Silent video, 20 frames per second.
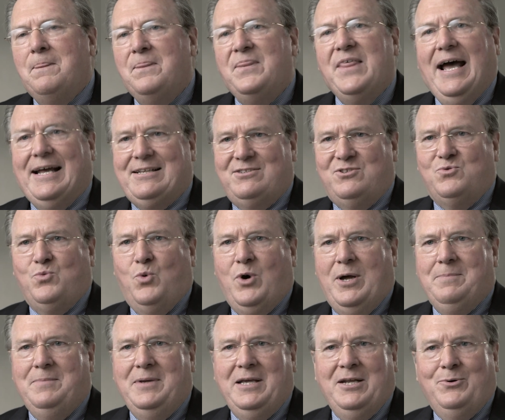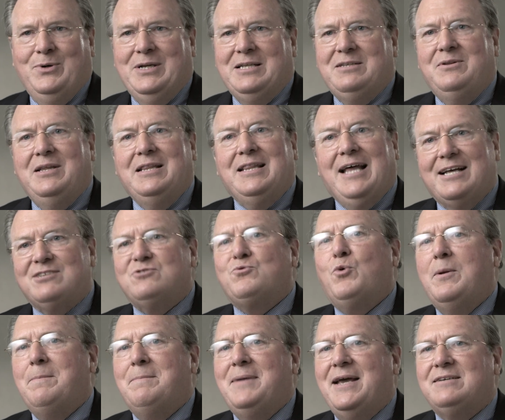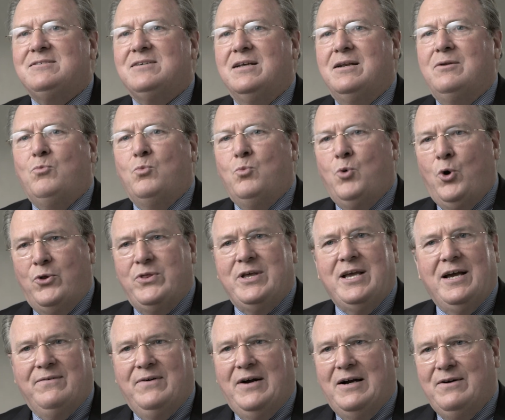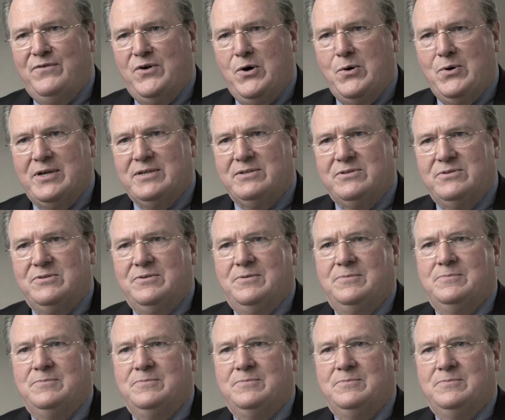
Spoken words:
That's what, that's what makes it worthy of our focus.